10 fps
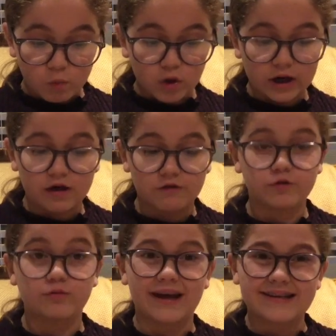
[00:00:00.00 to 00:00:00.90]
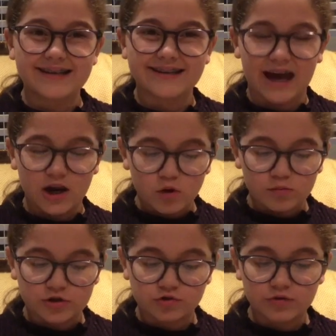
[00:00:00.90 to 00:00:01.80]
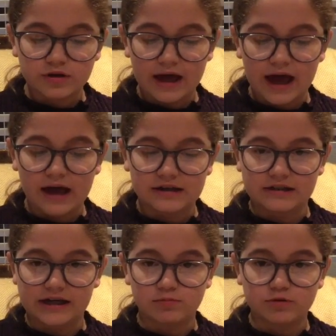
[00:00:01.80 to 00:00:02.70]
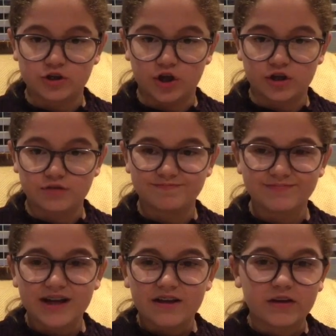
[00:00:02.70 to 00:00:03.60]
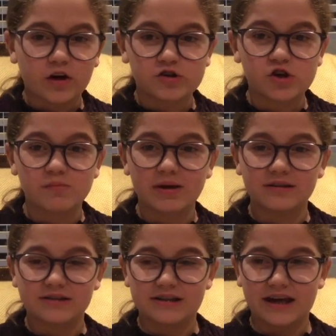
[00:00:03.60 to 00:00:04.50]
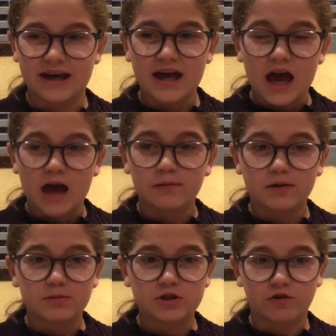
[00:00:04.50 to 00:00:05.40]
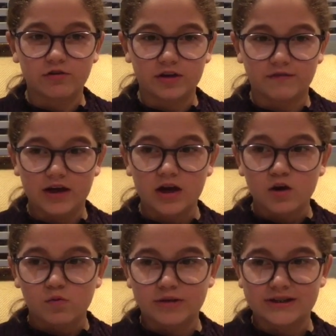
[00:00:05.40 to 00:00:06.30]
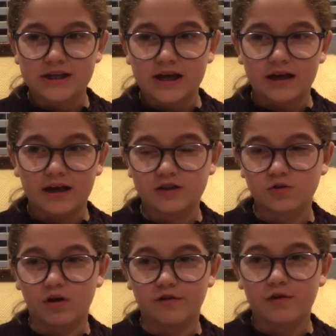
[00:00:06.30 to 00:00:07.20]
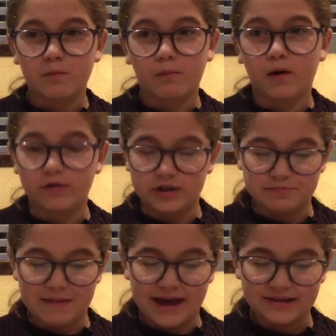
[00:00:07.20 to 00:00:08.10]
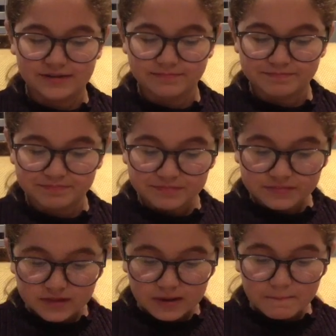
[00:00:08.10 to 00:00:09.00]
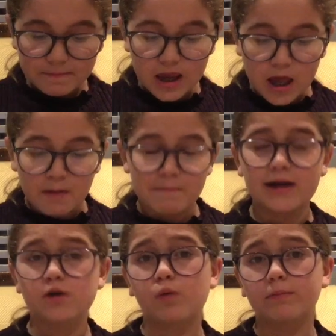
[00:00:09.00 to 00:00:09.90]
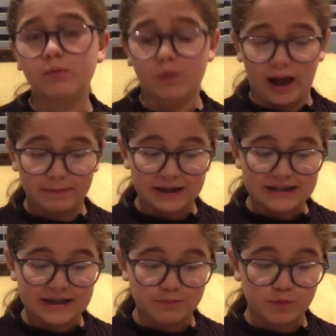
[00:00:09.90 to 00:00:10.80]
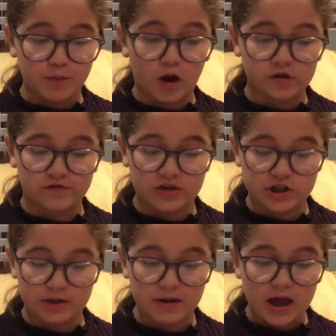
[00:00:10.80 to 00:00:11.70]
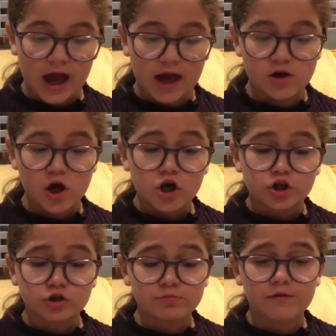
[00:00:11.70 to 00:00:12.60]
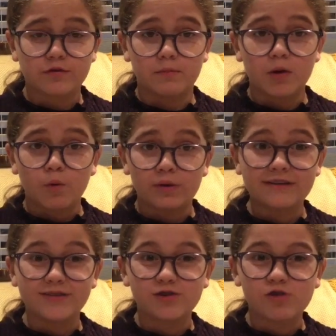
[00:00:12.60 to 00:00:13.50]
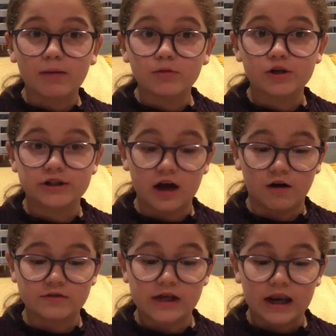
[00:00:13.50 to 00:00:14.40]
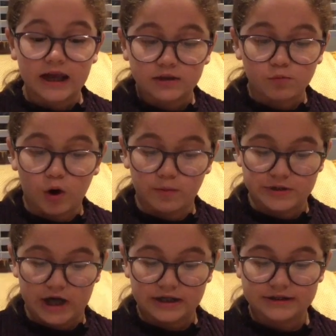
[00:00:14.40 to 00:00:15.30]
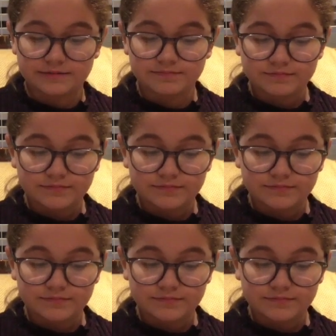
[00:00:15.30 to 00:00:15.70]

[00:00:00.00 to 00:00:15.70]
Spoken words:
What little food they did get was thrown in their hands like it was dirt. They got 2 meals a day, and the majority of it was a sort of porridge mess. Men and women were kept in separate parts of the ship, and some of them were even crammed on shelves like they were objects.